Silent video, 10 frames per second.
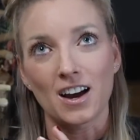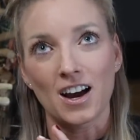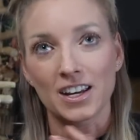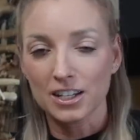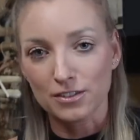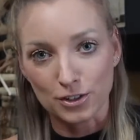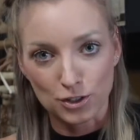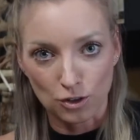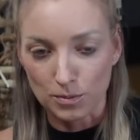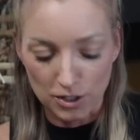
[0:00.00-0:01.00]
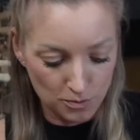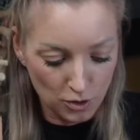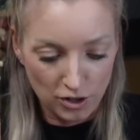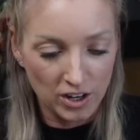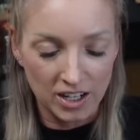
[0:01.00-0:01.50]
I give her so much
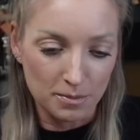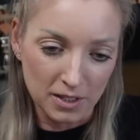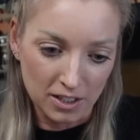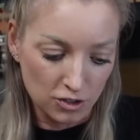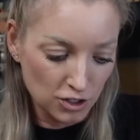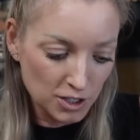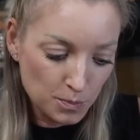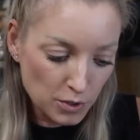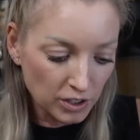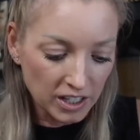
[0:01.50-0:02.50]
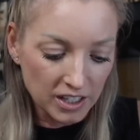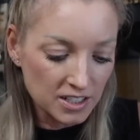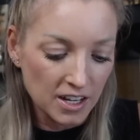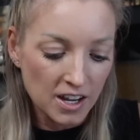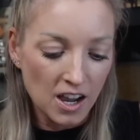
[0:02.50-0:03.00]
more credit because she's
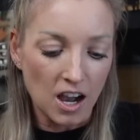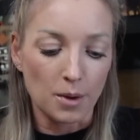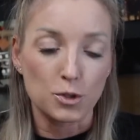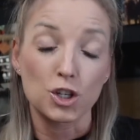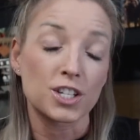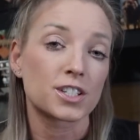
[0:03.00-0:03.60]
brilliant. She's